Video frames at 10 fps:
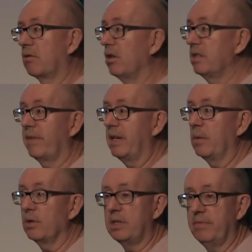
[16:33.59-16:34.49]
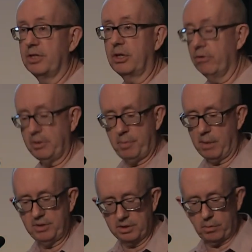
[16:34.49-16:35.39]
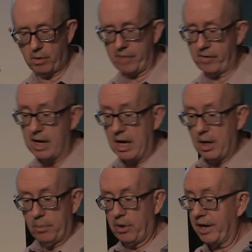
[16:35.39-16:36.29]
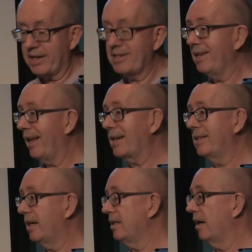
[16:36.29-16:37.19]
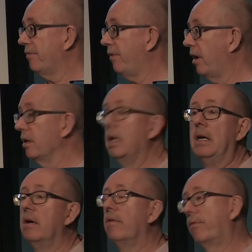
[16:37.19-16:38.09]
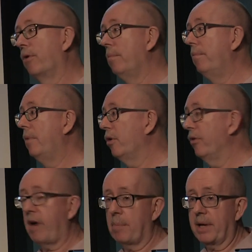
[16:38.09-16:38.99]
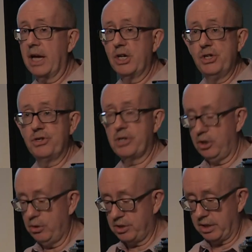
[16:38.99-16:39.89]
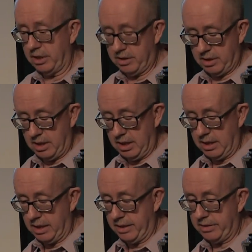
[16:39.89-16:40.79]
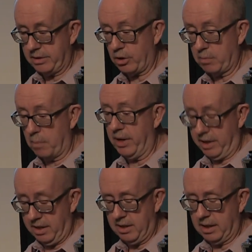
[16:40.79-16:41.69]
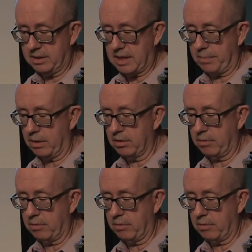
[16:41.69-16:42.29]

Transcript: across if I didn't want it for security purposes or whatever, but I can still access that file from other applications using the document picker and tapping on